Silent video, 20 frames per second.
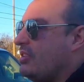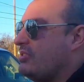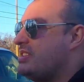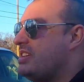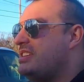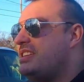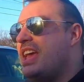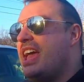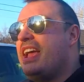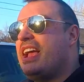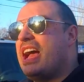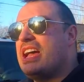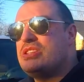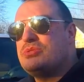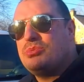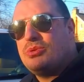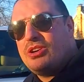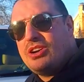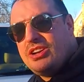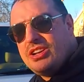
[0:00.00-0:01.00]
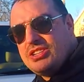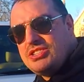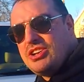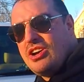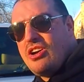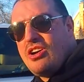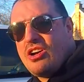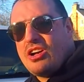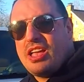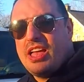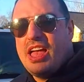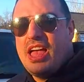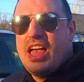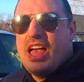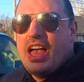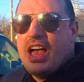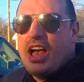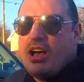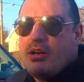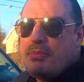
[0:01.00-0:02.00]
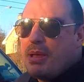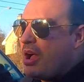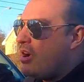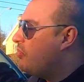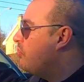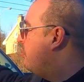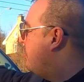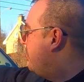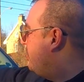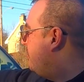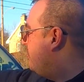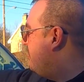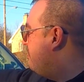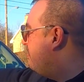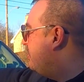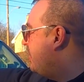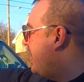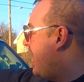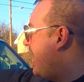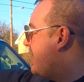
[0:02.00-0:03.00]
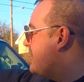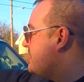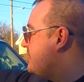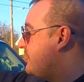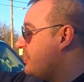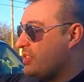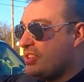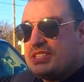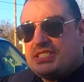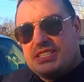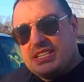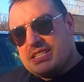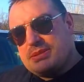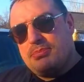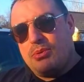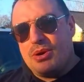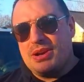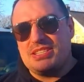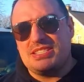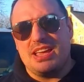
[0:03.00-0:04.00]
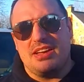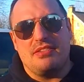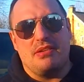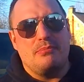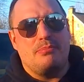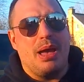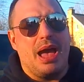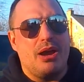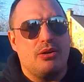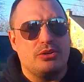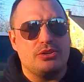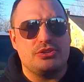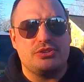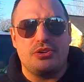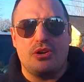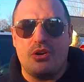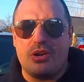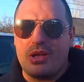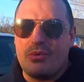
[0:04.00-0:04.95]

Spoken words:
Today, guys, we're going to talk about what are the plans for the 6.7 Powerstroke,